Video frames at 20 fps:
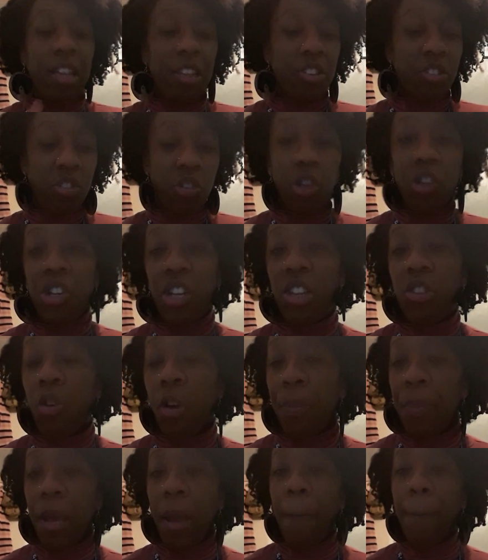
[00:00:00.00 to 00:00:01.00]
such as
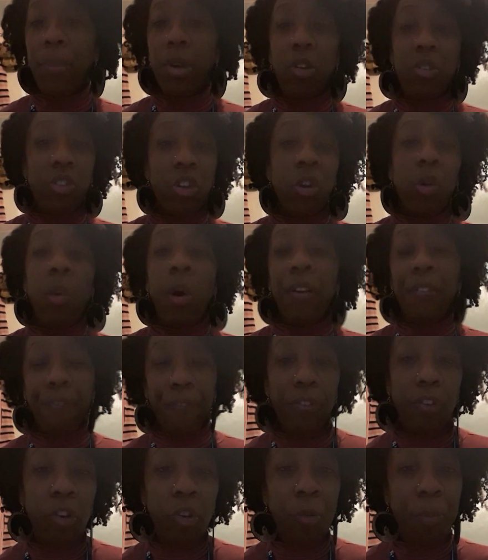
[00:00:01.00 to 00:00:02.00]
Caribbean music, what
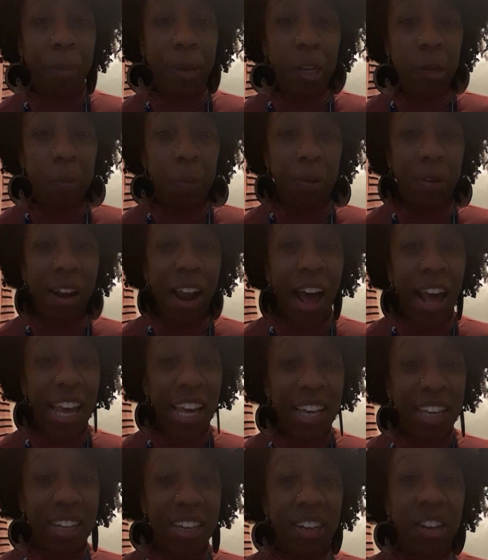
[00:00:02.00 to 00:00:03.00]
food people
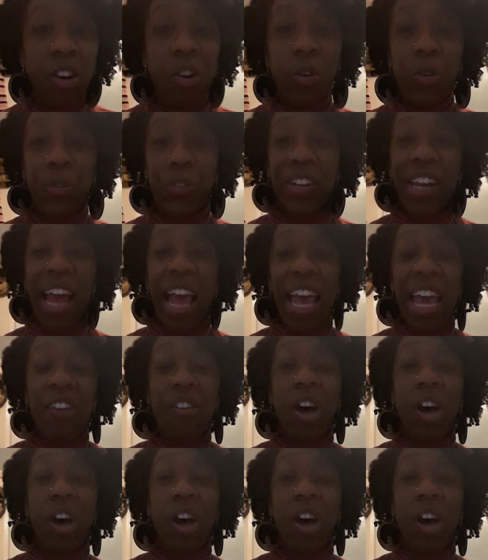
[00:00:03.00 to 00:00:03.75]
like over there.